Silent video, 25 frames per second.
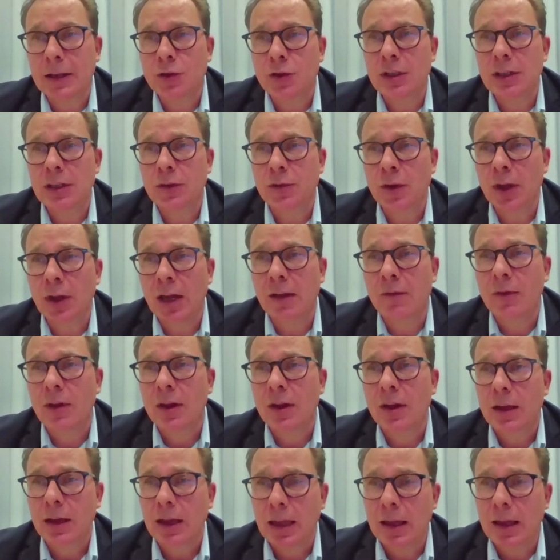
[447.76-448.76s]
you need to
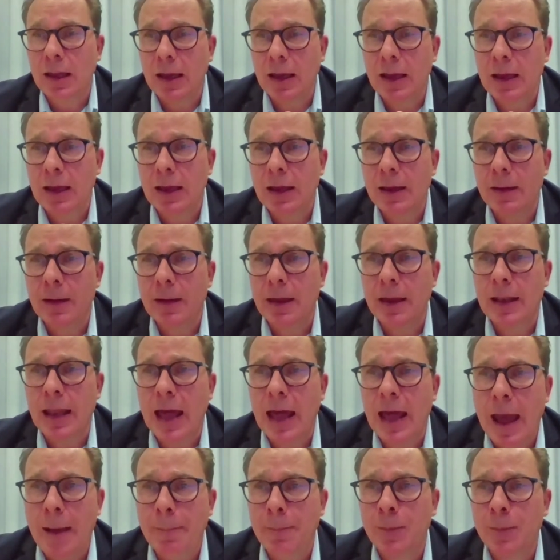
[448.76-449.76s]
have
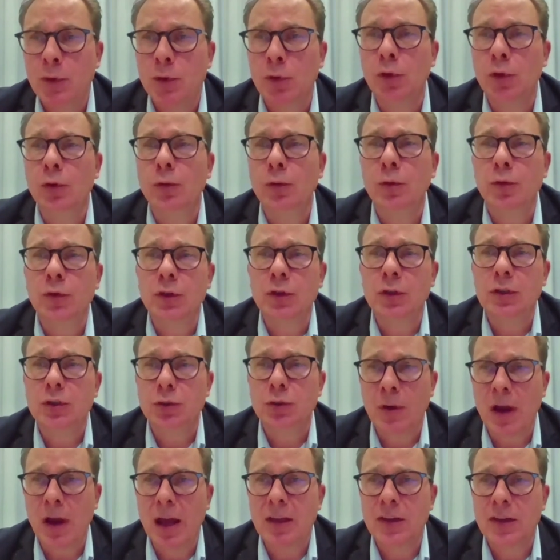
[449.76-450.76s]
an absolute
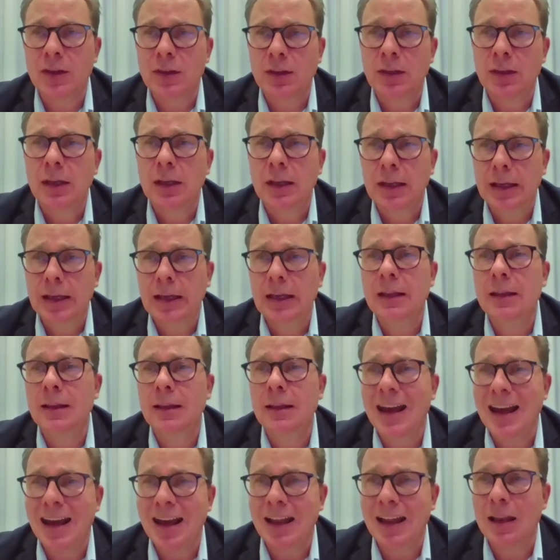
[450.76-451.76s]
trust
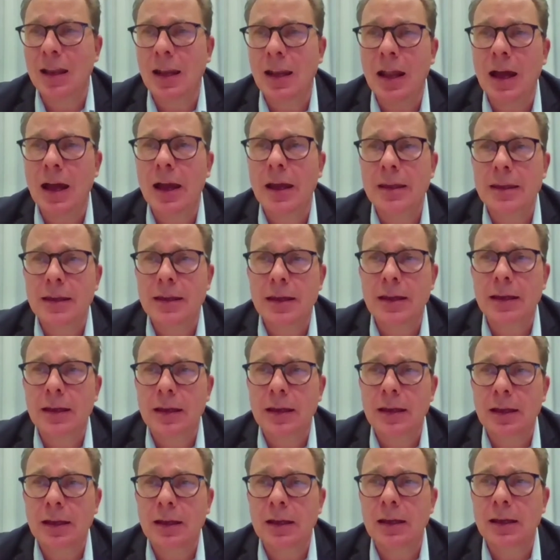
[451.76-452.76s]
in the
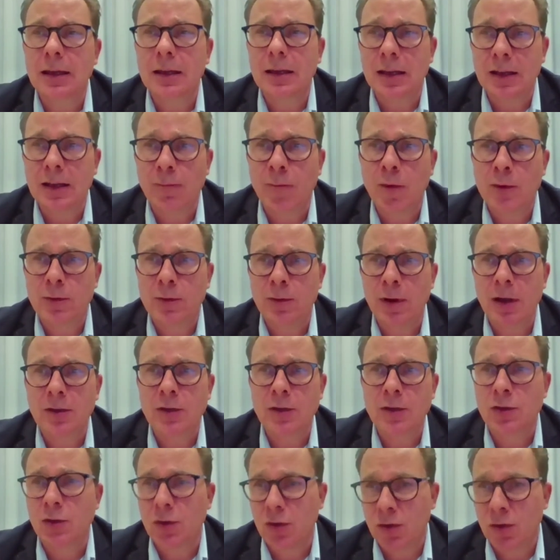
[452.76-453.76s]
underlying
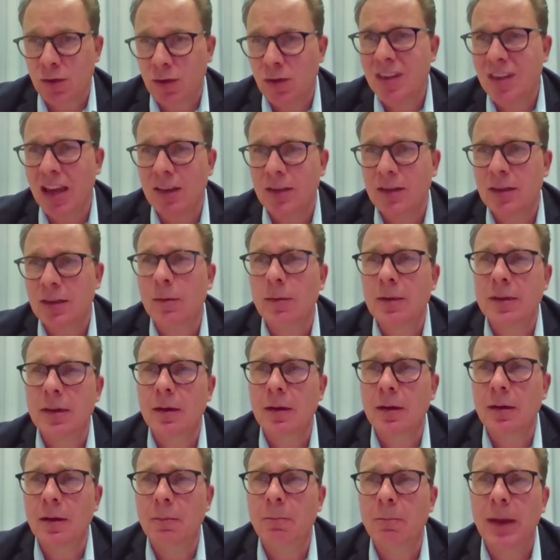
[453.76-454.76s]
infrastructure. So yes, there is
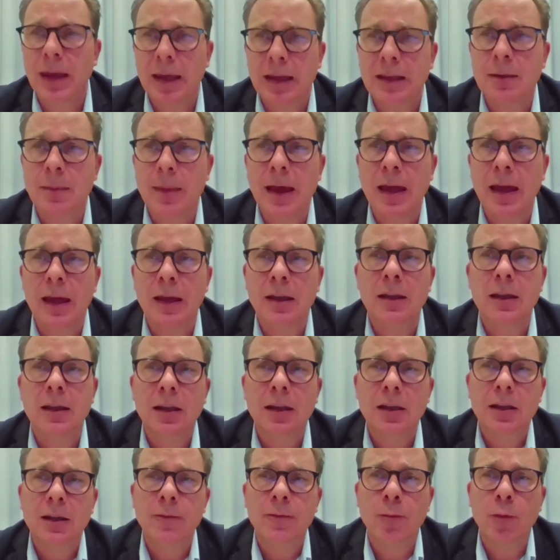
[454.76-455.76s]
a big demand
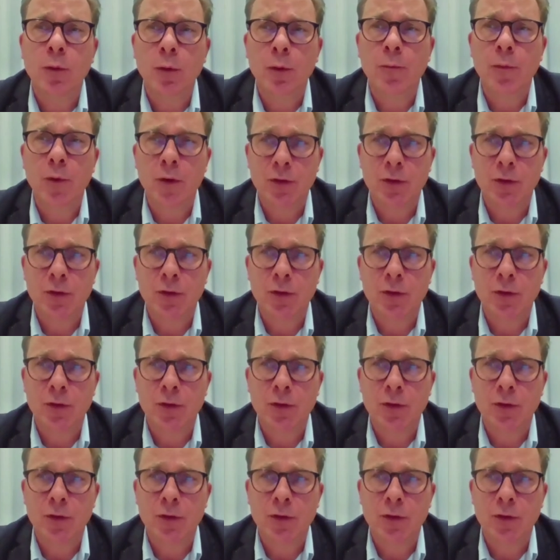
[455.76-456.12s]
for